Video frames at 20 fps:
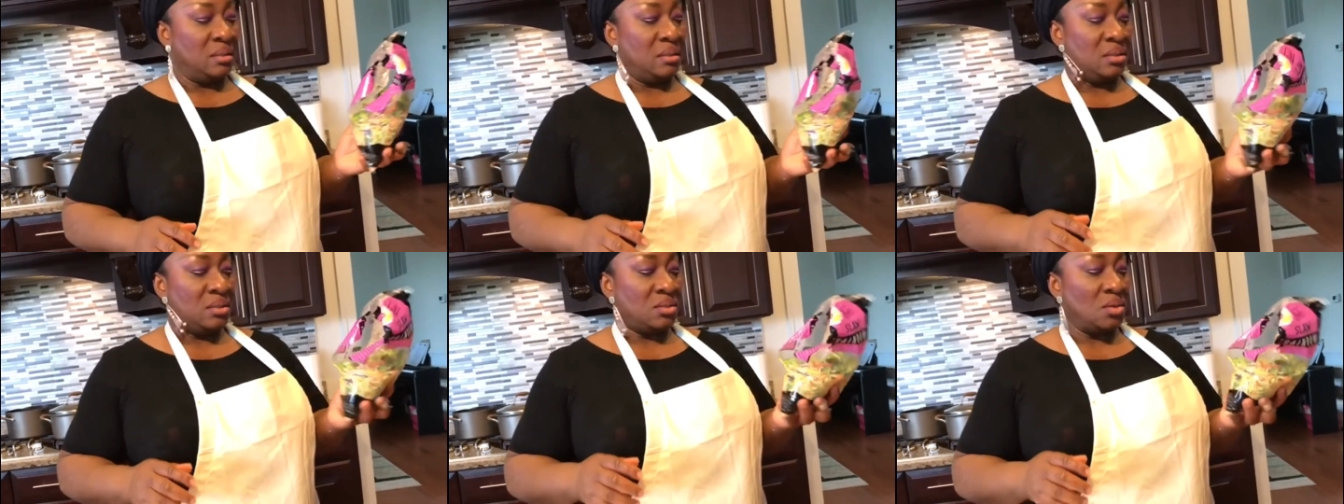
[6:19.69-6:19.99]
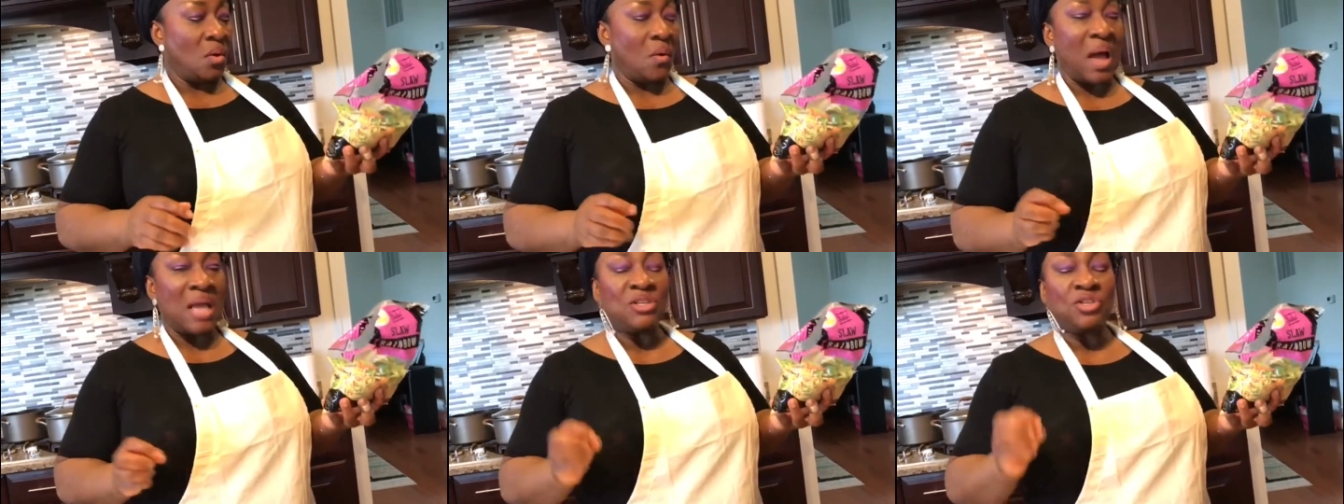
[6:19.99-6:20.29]

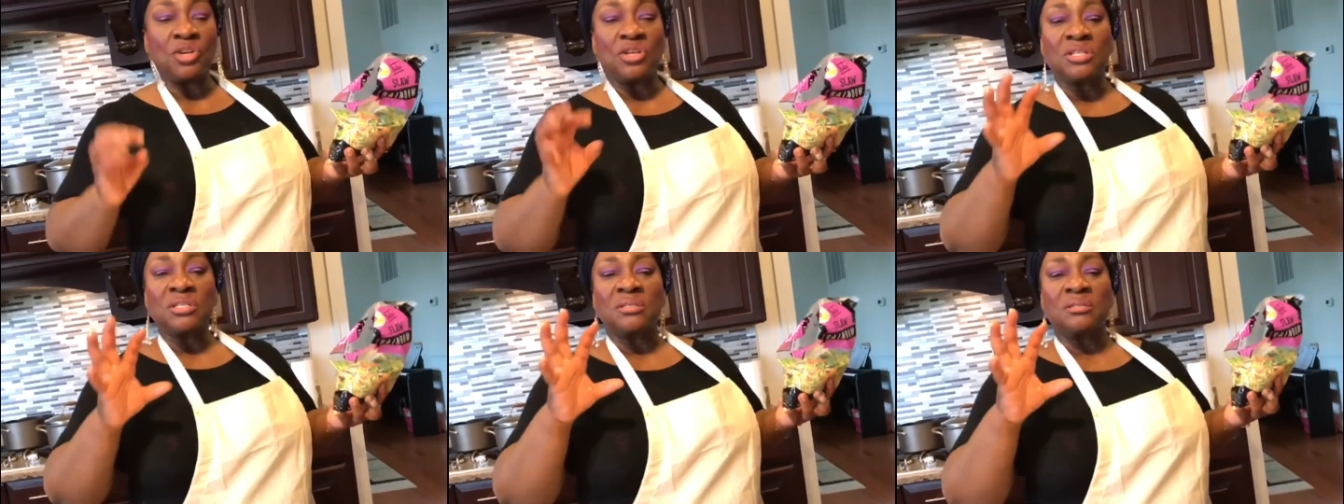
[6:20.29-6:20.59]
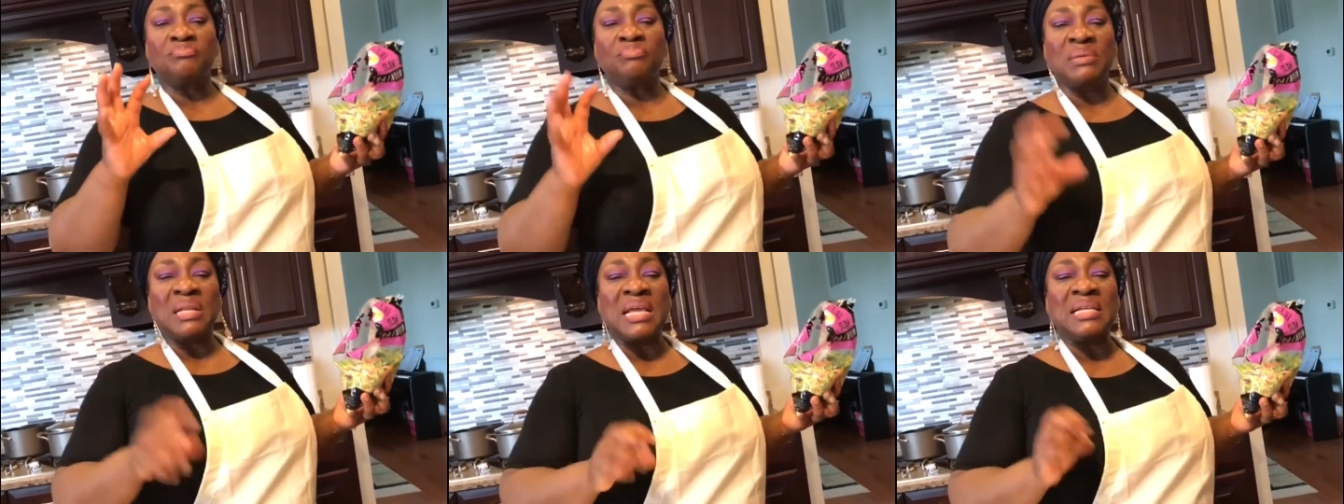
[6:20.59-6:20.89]
So I
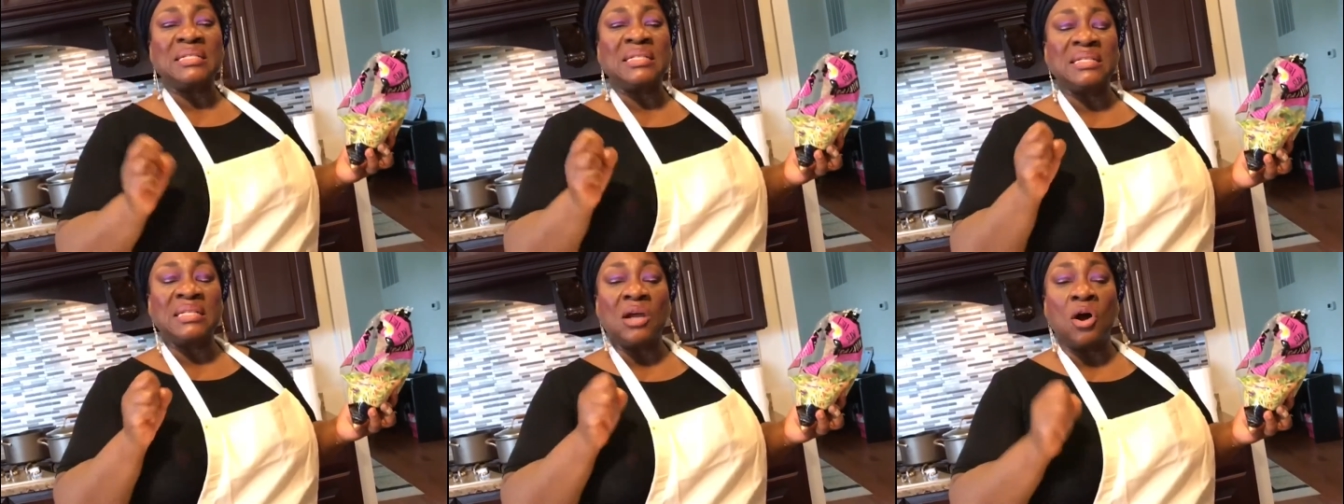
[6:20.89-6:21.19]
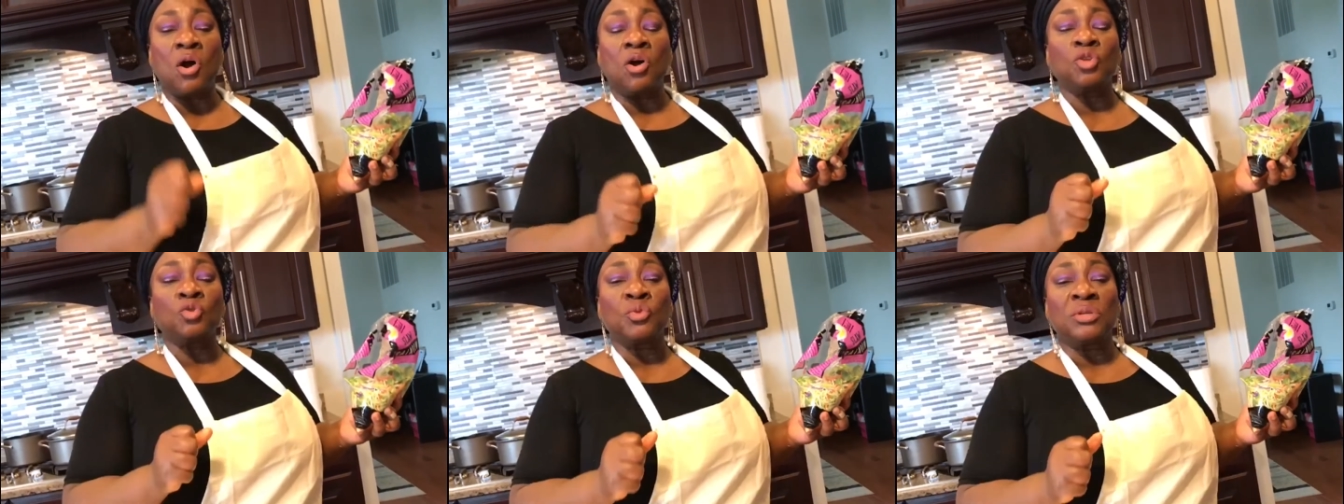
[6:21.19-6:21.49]
just blanched it in
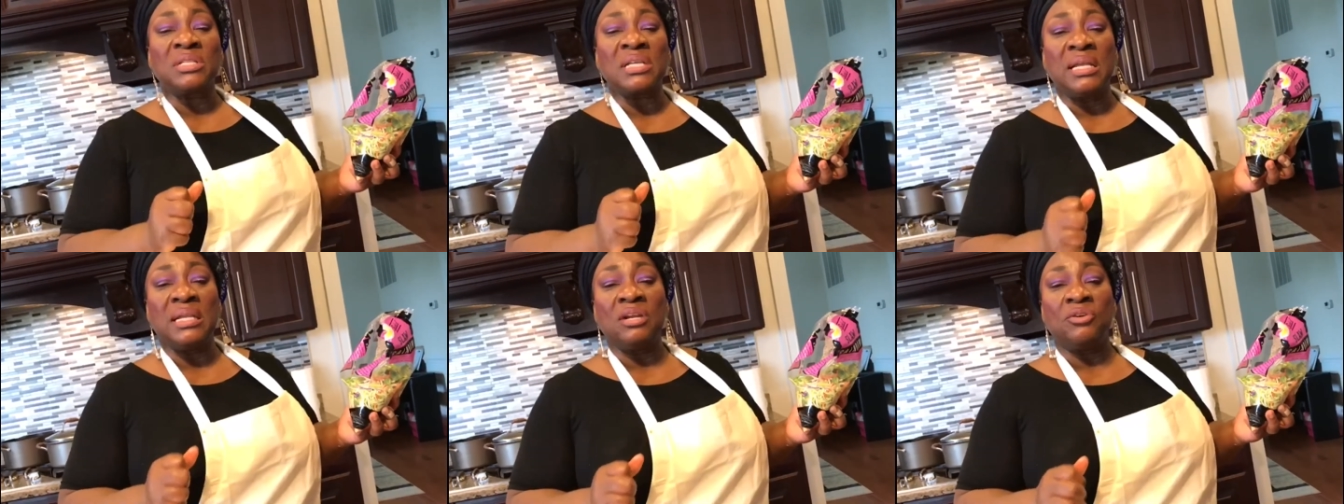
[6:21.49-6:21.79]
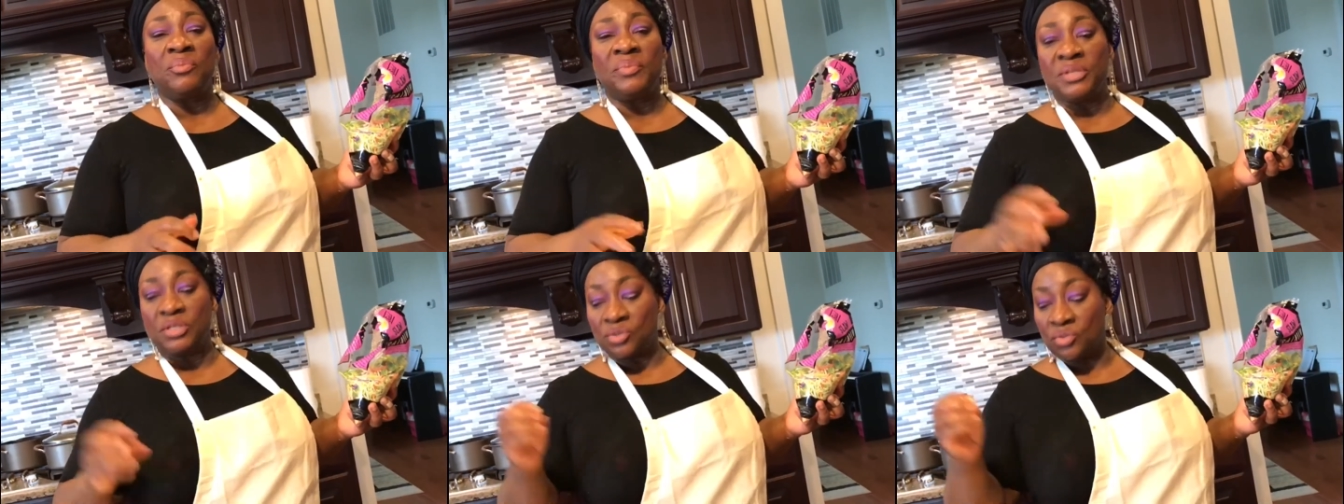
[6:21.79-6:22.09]
hot water a
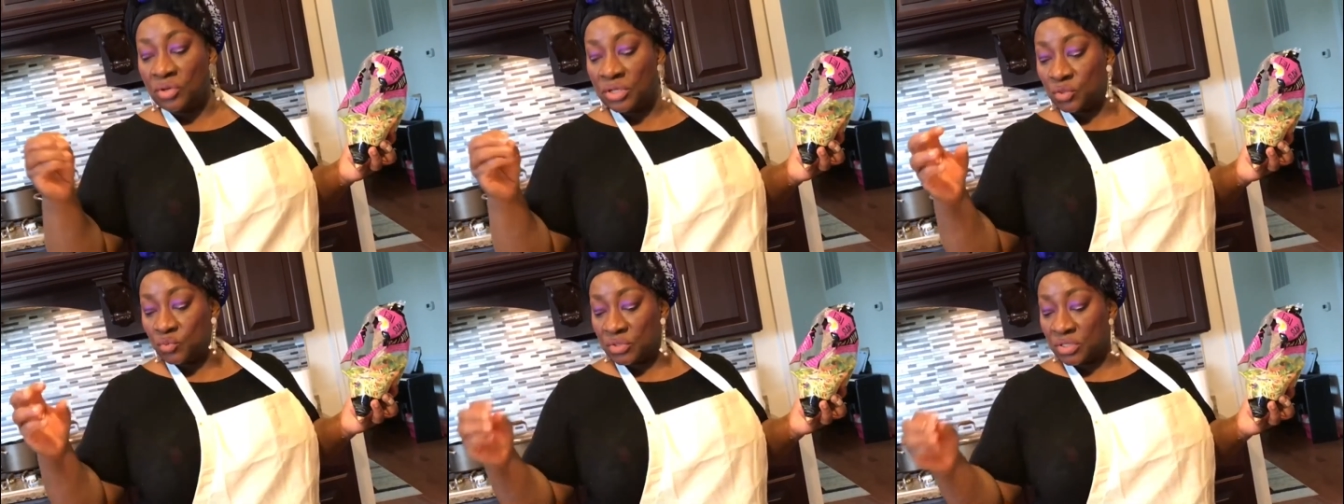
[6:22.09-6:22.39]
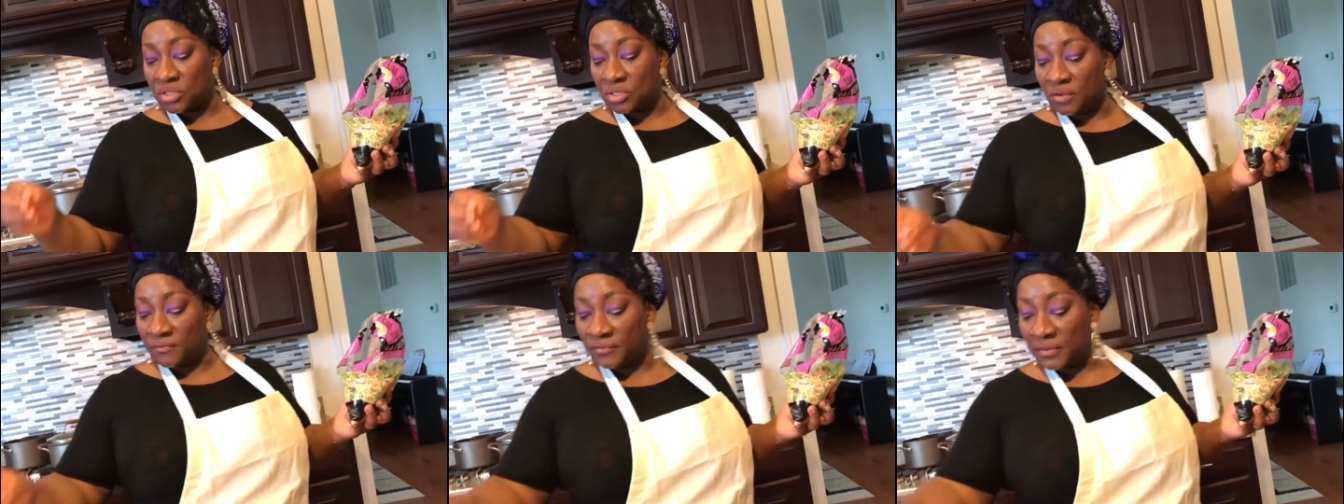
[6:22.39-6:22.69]
little bit so it will
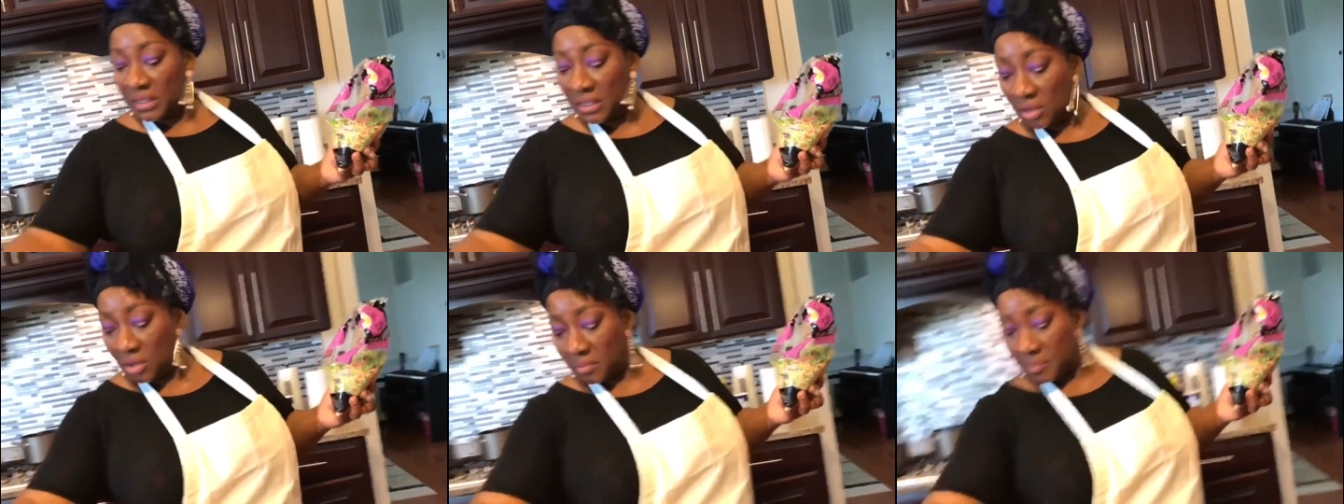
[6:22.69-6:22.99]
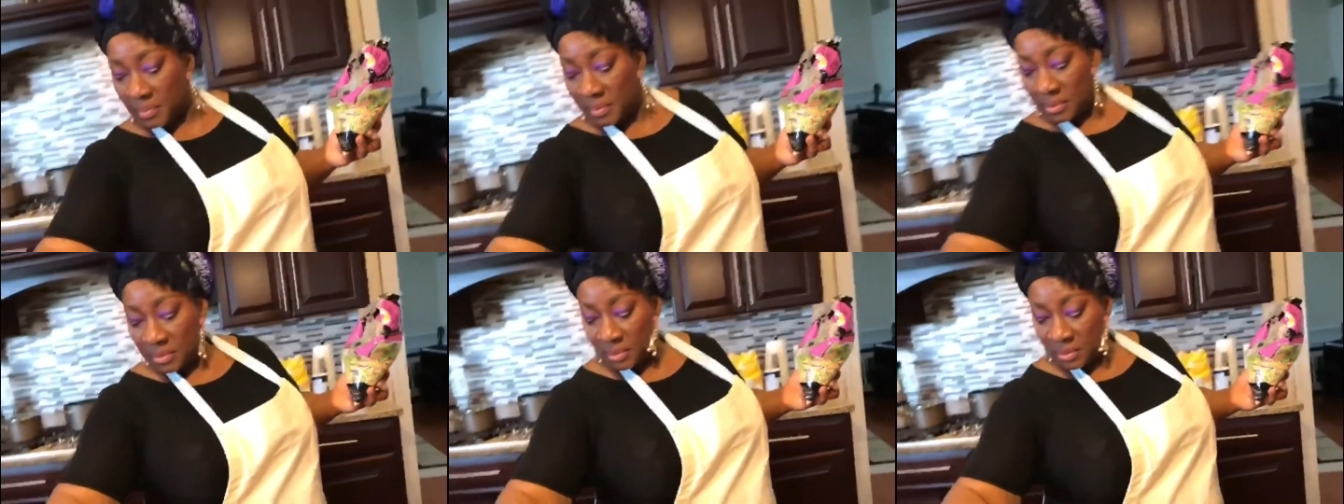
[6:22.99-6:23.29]
soften
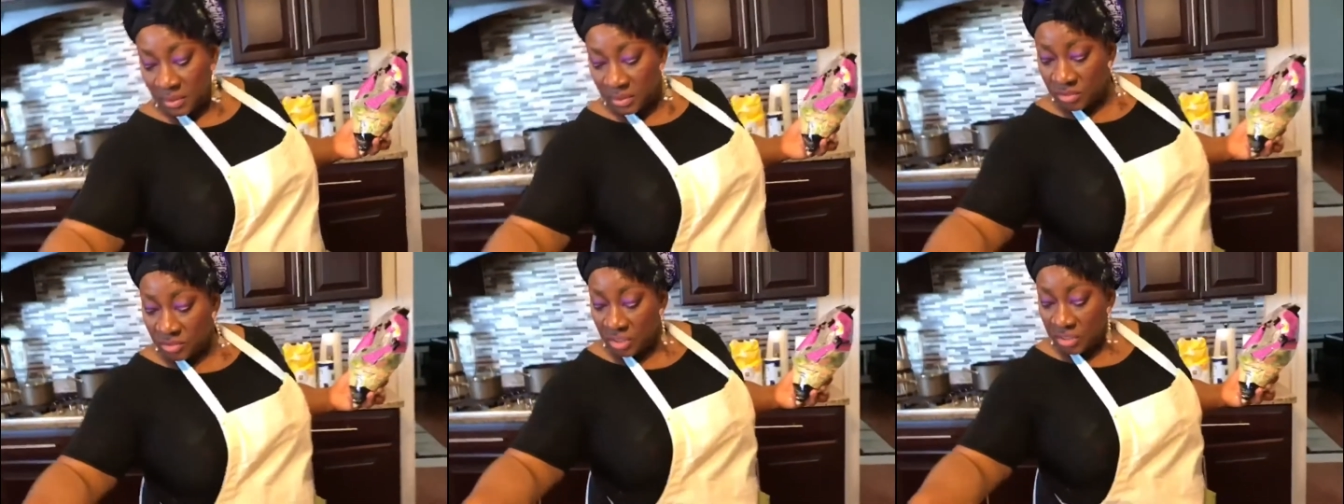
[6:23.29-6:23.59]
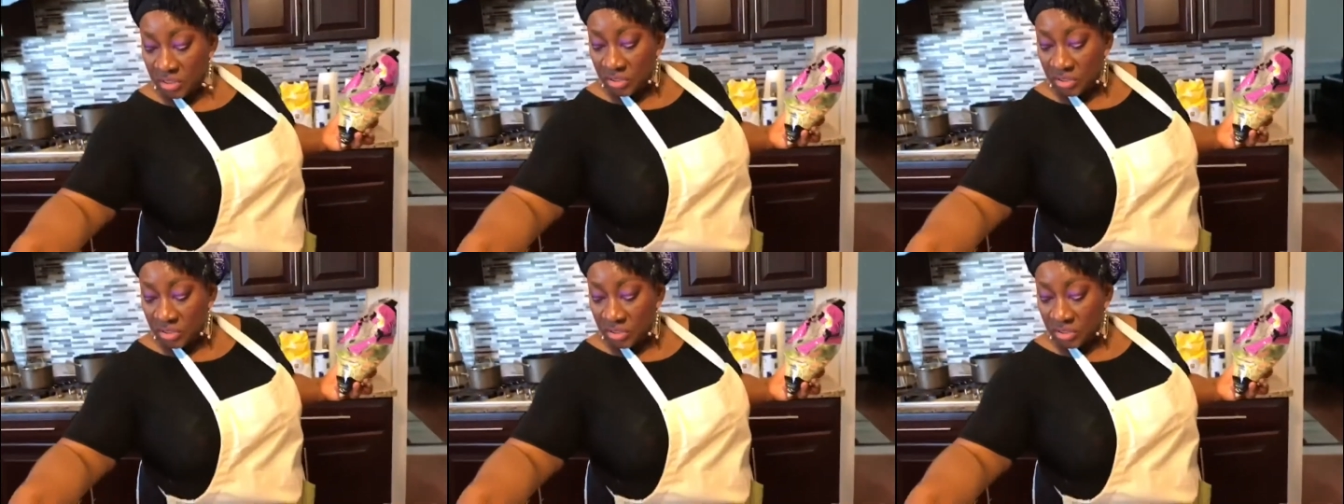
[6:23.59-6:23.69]
up. So it